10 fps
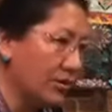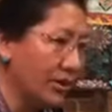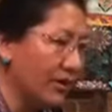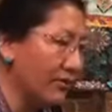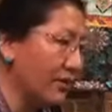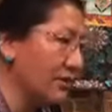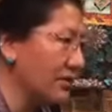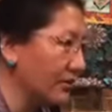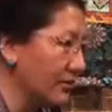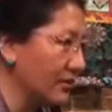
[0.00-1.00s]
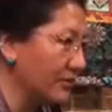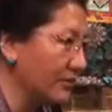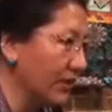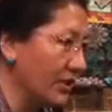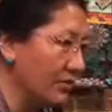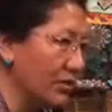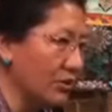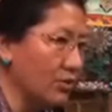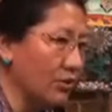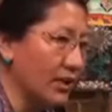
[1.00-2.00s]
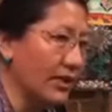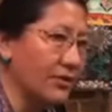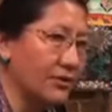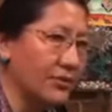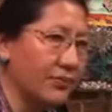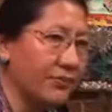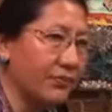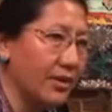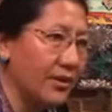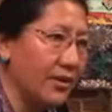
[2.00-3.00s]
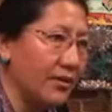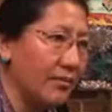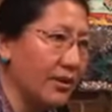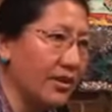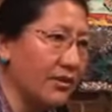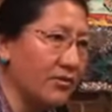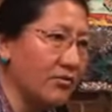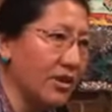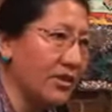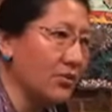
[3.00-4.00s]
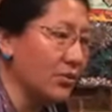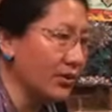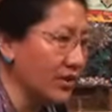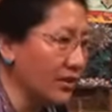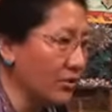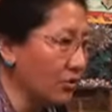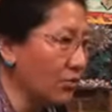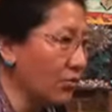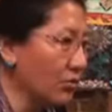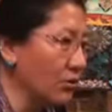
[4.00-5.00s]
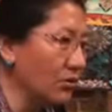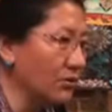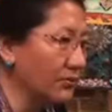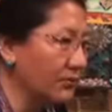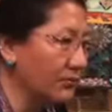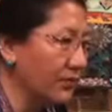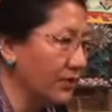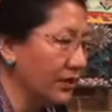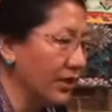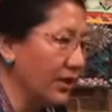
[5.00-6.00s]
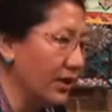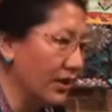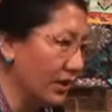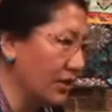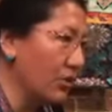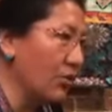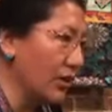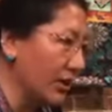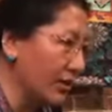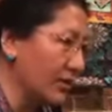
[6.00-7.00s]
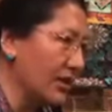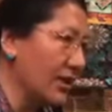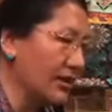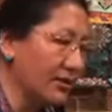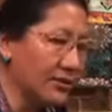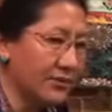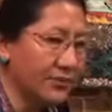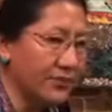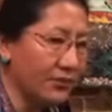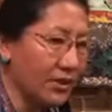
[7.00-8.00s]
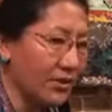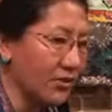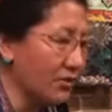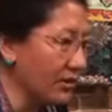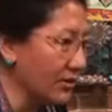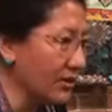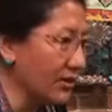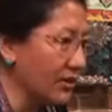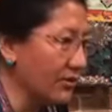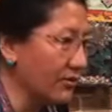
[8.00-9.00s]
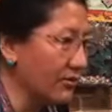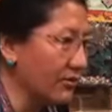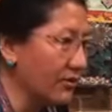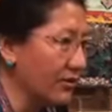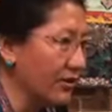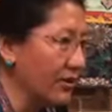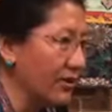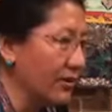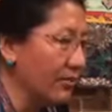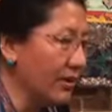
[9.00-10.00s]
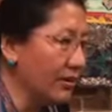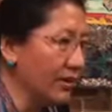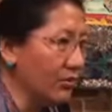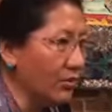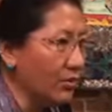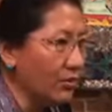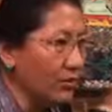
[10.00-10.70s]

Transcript: harvested. It's much lighter. But then the rice we say is neutral, and the quinoa is light. So this kind of. But then when we